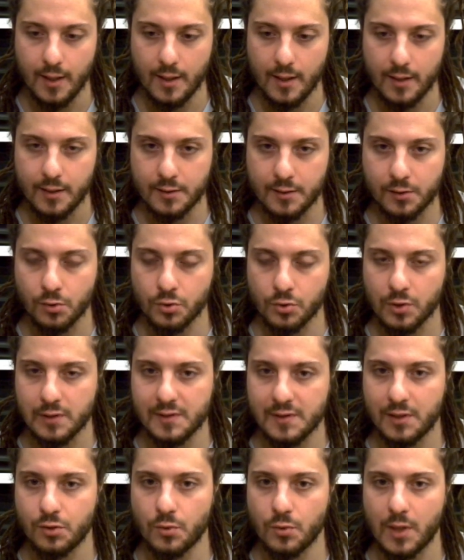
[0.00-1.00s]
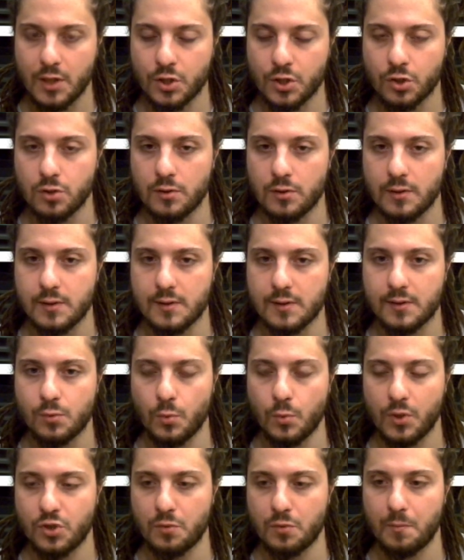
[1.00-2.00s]
social situations
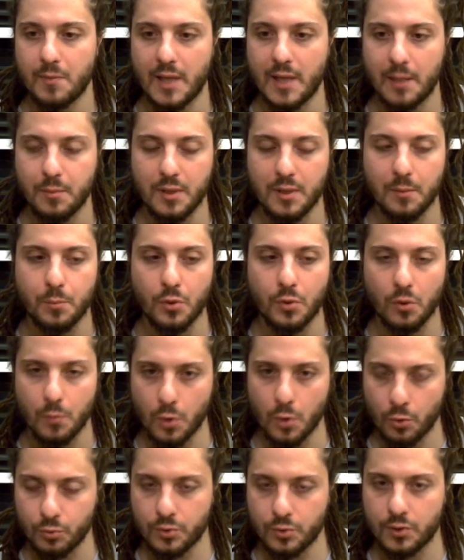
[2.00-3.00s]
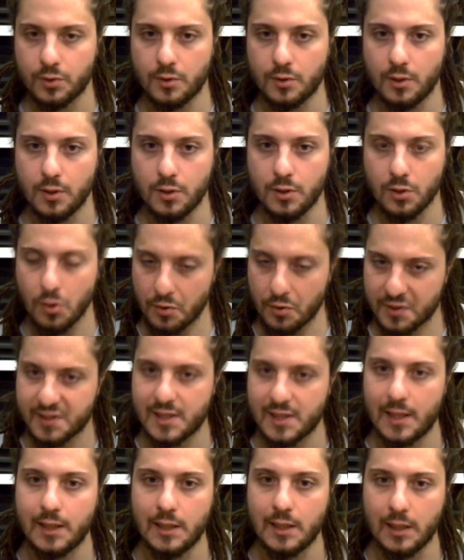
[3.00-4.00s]
which maybe promote your
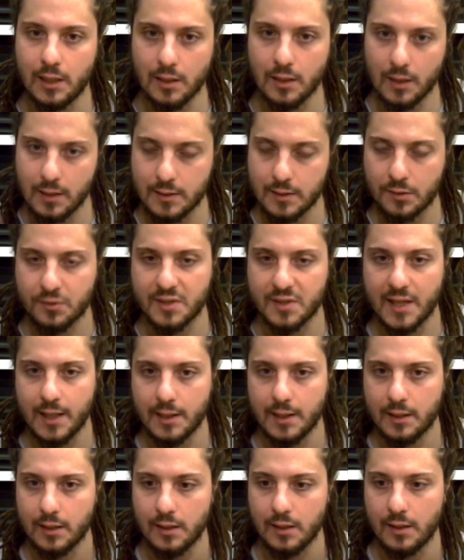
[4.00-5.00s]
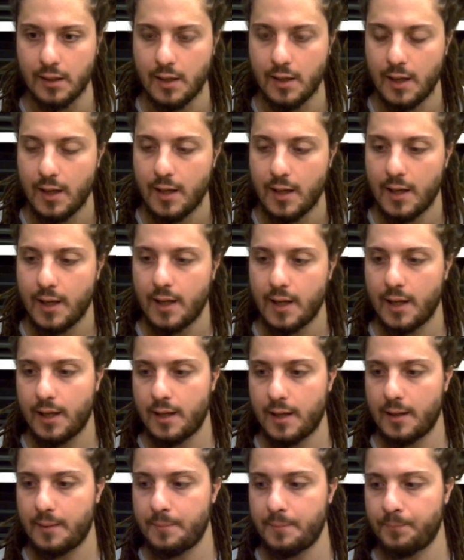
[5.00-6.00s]
standing in society.
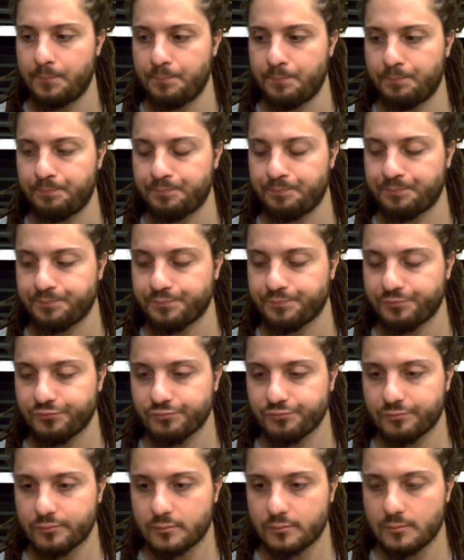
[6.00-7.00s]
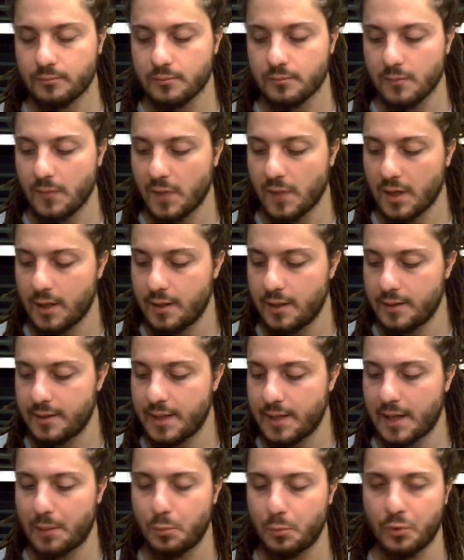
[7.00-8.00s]
There
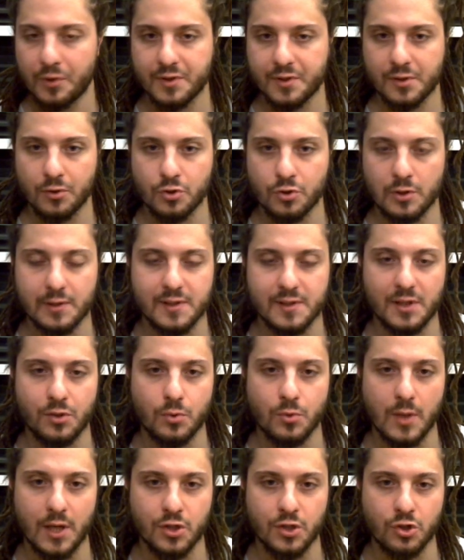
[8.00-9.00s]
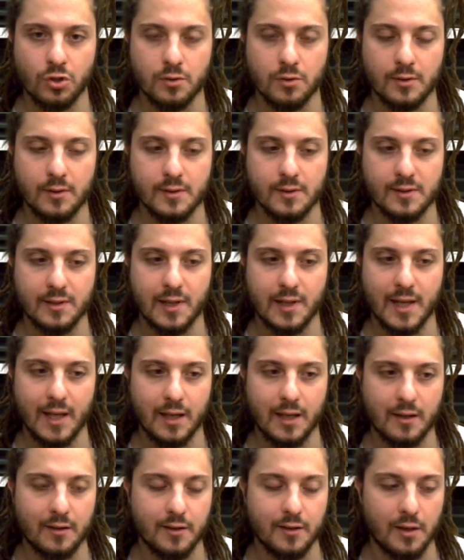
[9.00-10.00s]
are more social situations
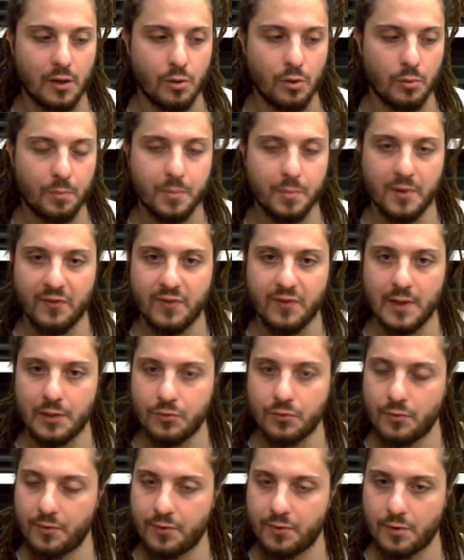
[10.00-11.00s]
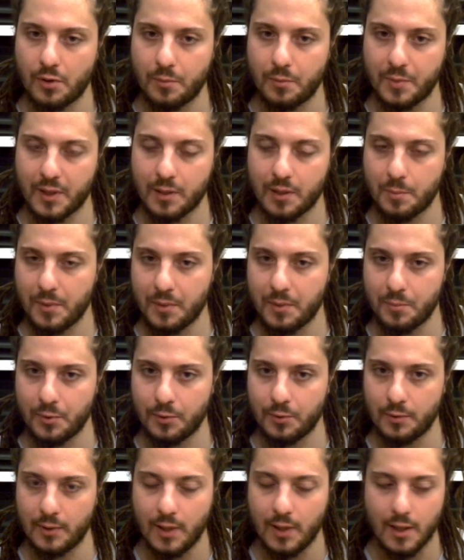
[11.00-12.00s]
like, you know, philanthropic
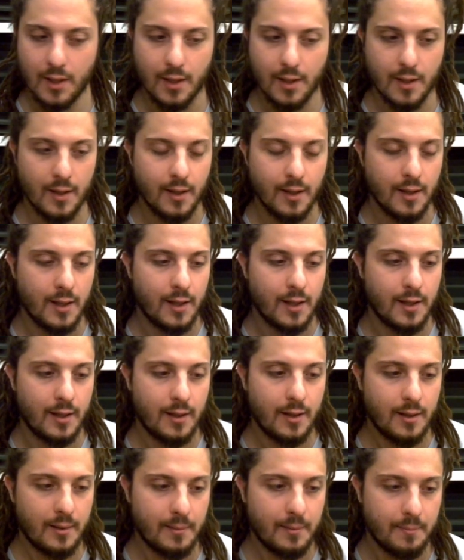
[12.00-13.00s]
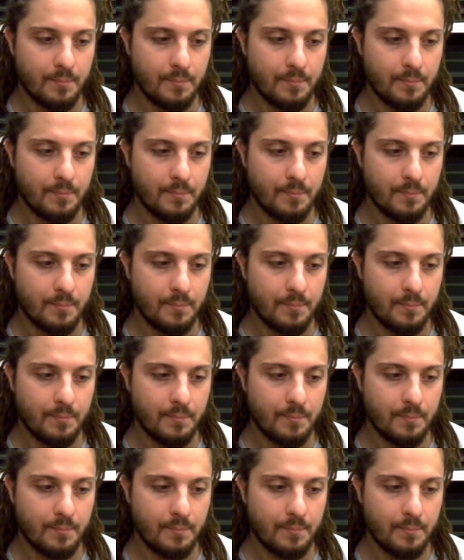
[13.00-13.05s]
people, well,